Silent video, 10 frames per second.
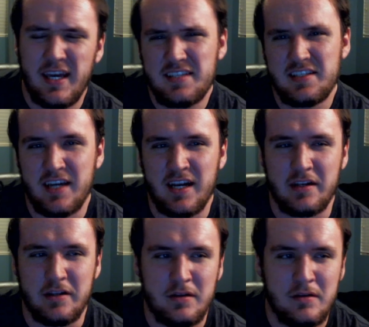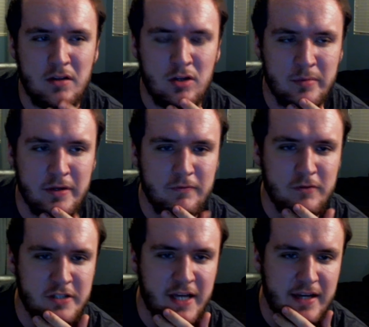I guess he kind of did a little bit for
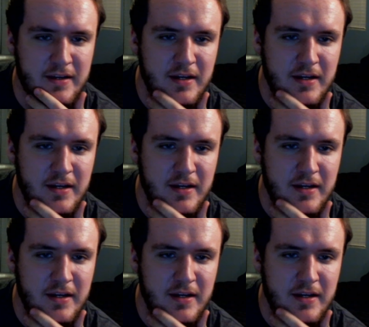Jack.